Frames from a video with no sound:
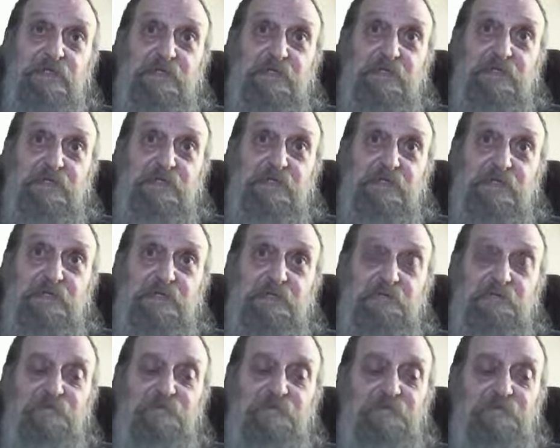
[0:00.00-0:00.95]

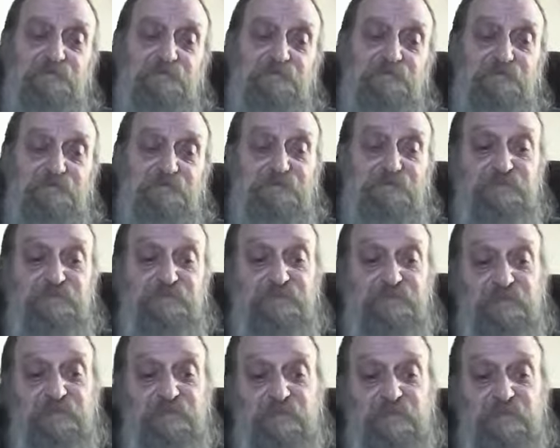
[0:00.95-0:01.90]
um,
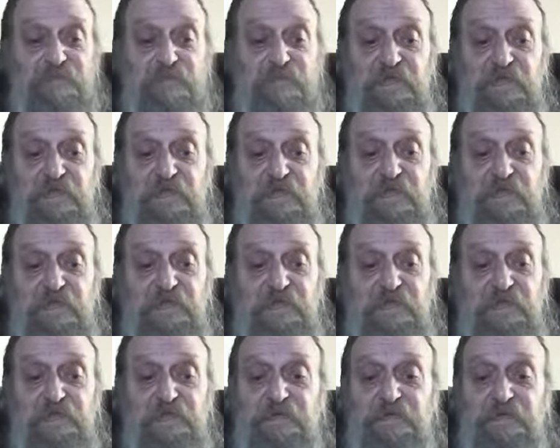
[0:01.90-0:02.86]
you
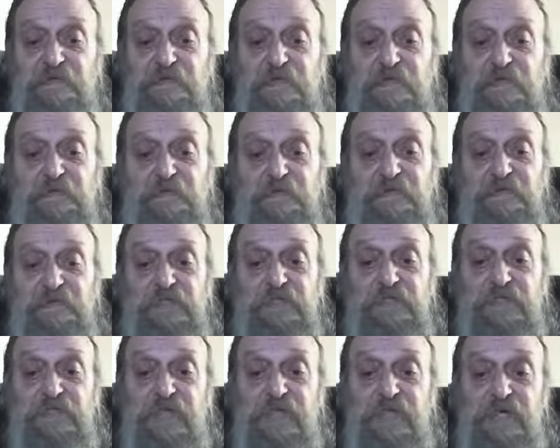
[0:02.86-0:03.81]
know,
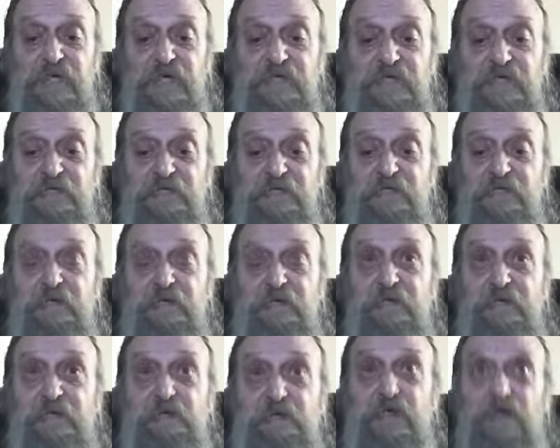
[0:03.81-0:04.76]
just kind of
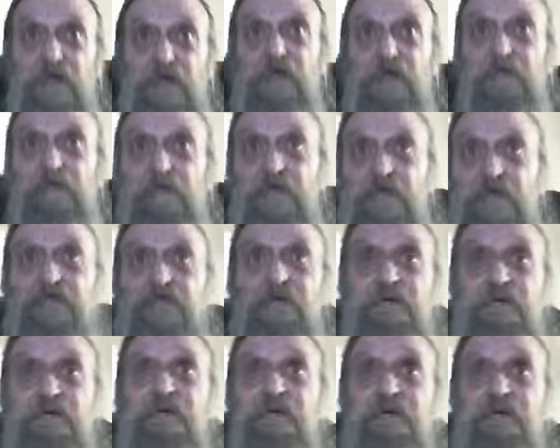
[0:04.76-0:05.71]
my my
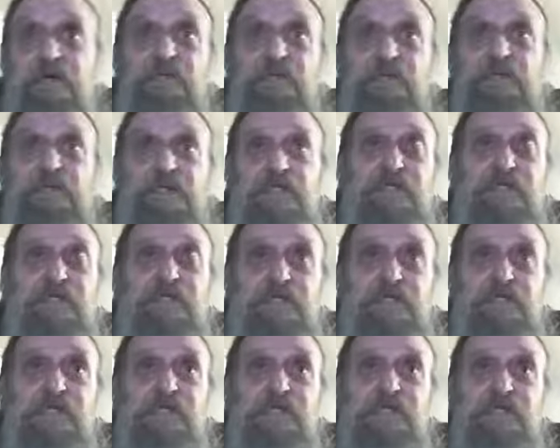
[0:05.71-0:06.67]
thought. I'm just,
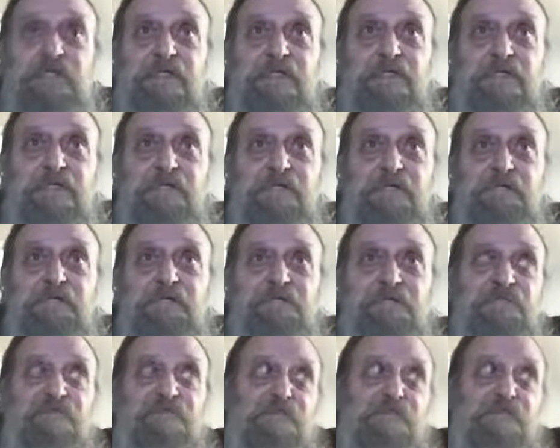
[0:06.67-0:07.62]
you know,
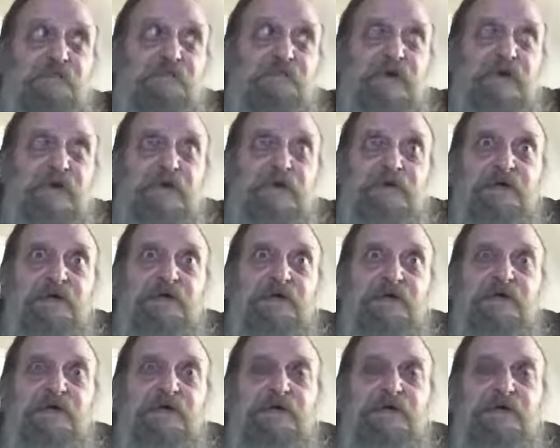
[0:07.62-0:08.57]
my thought
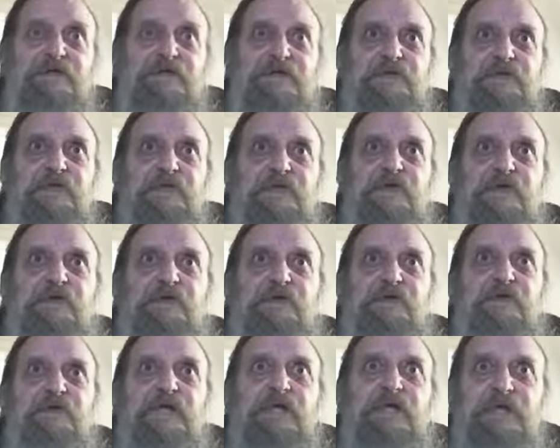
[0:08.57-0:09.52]
on it was all
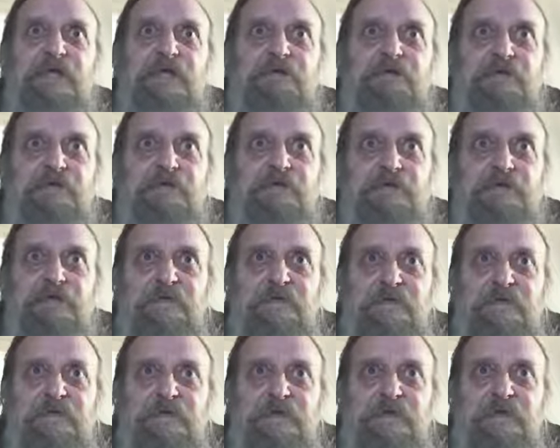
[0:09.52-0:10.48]
believers
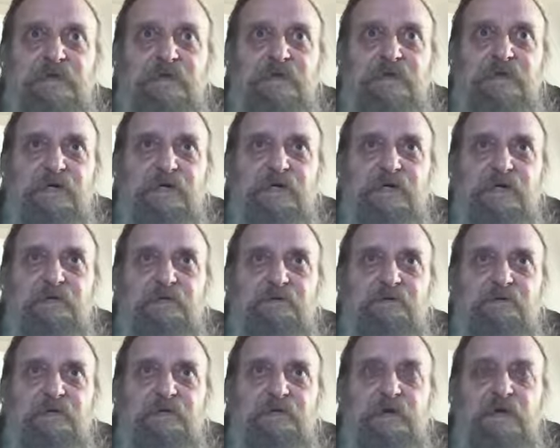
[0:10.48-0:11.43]
are going to
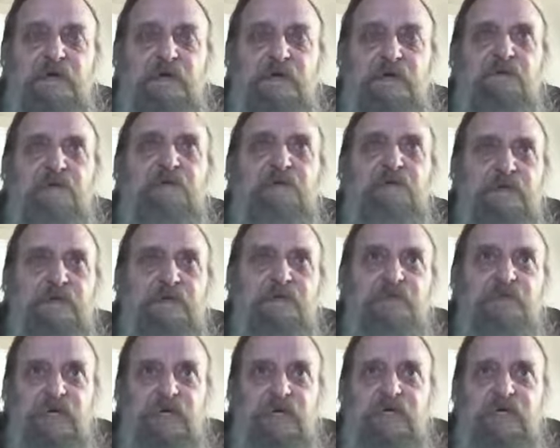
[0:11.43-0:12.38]
be
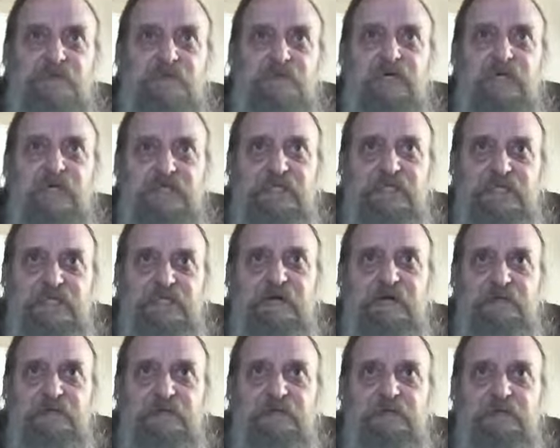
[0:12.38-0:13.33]
right raised
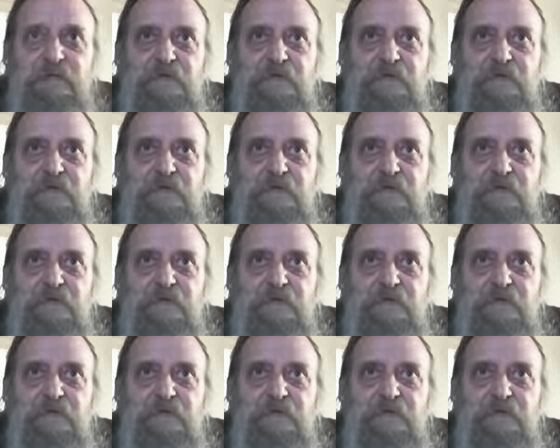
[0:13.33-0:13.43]
up